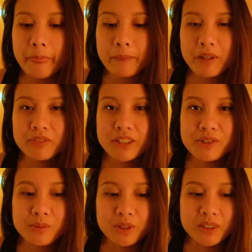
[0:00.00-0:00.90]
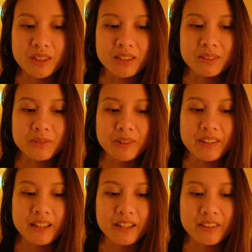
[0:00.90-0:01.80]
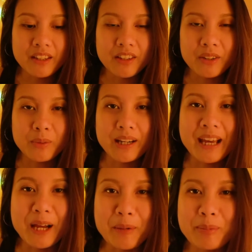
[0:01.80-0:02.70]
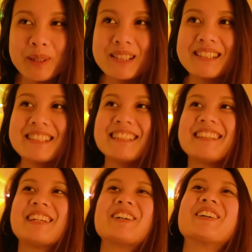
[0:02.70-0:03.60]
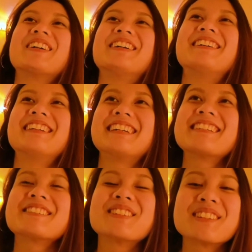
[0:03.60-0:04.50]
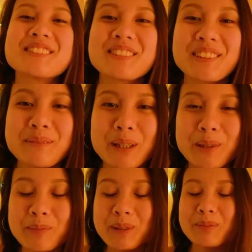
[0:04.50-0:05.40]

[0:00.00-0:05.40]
My friends were were there and they heard what happened and they were all like so concerned about me,